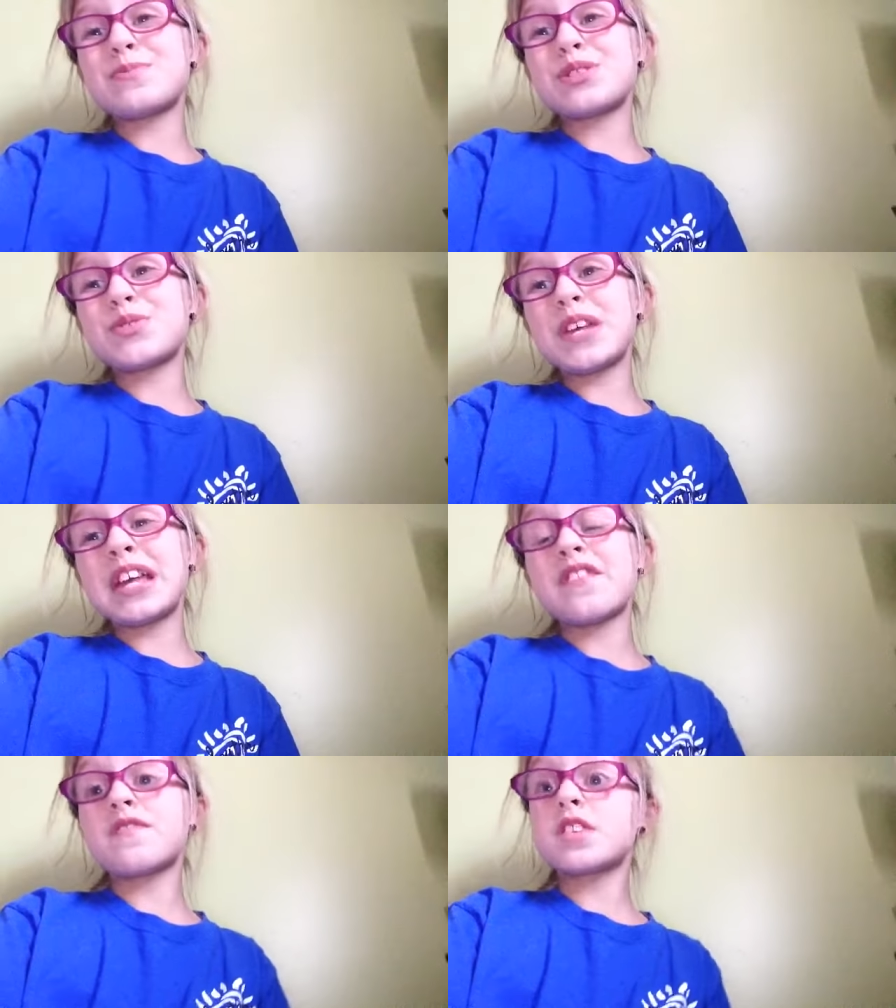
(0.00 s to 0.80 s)
to be doing
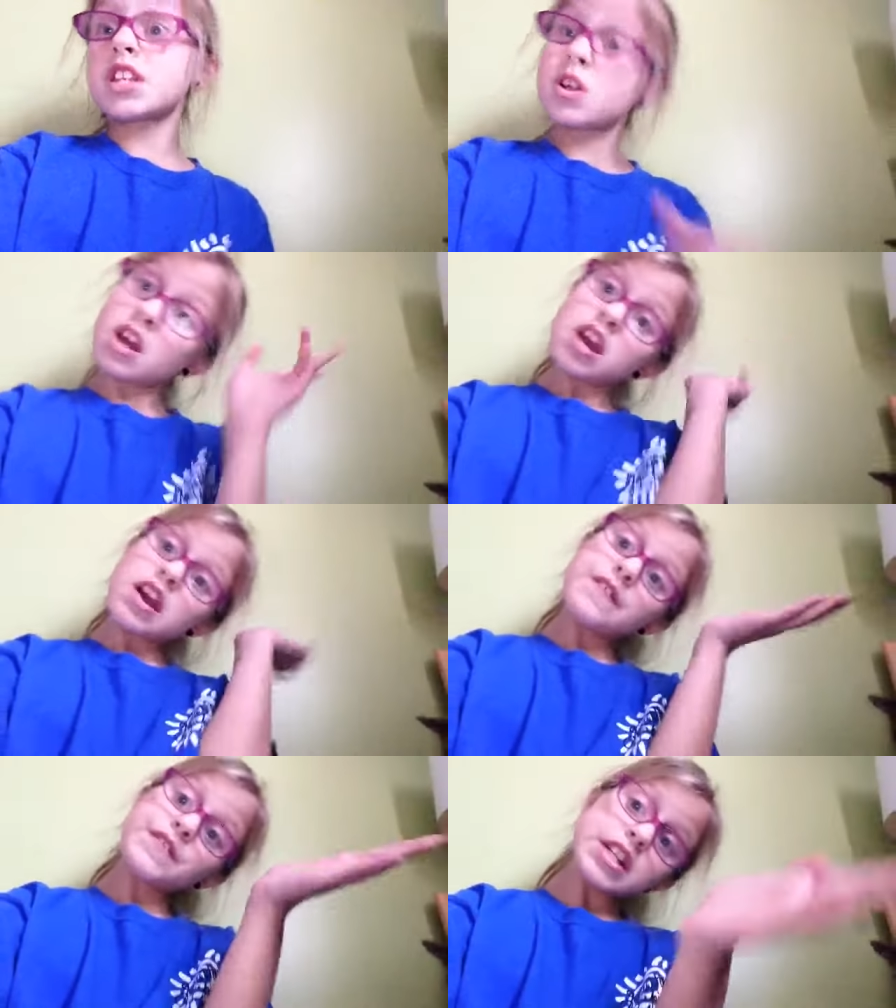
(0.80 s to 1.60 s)
a video
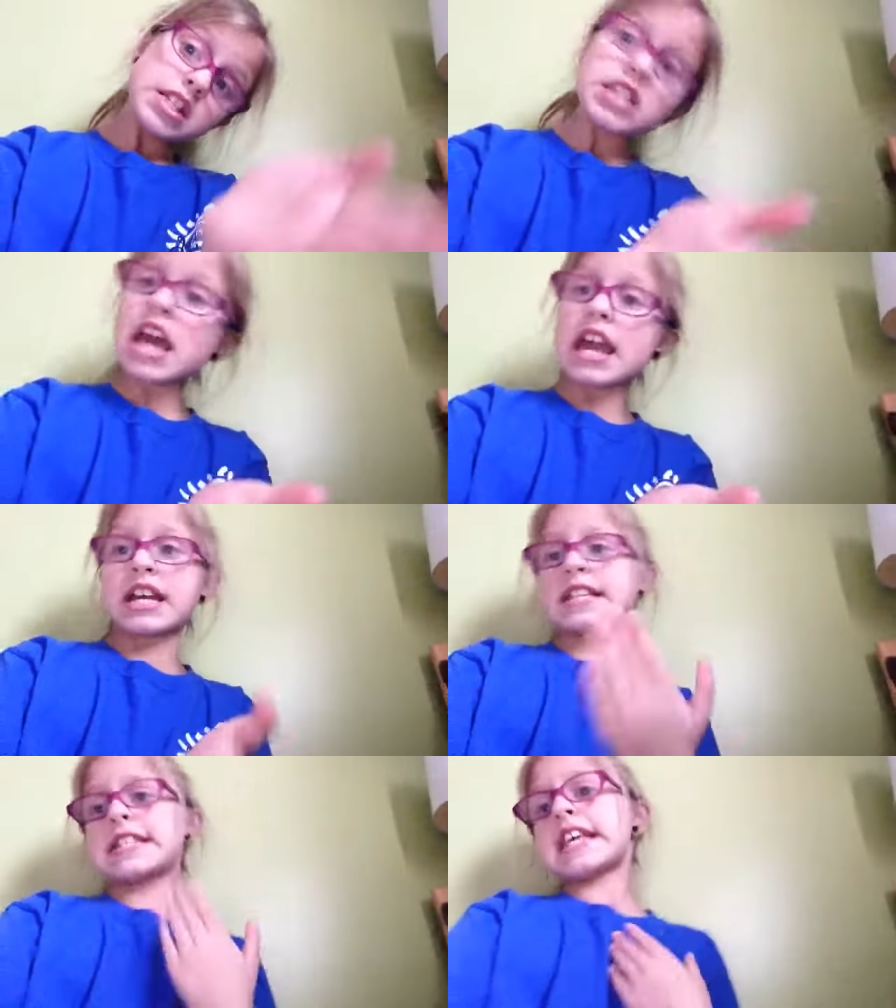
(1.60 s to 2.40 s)
every day
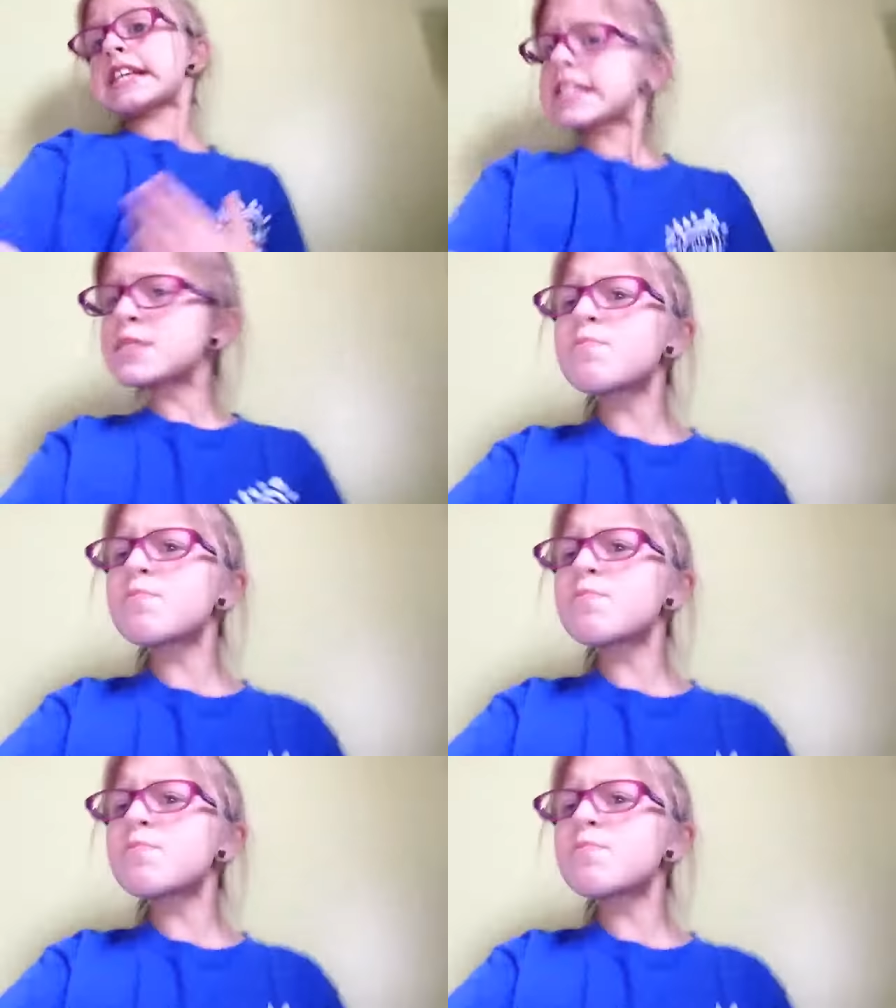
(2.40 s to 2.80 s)
because it is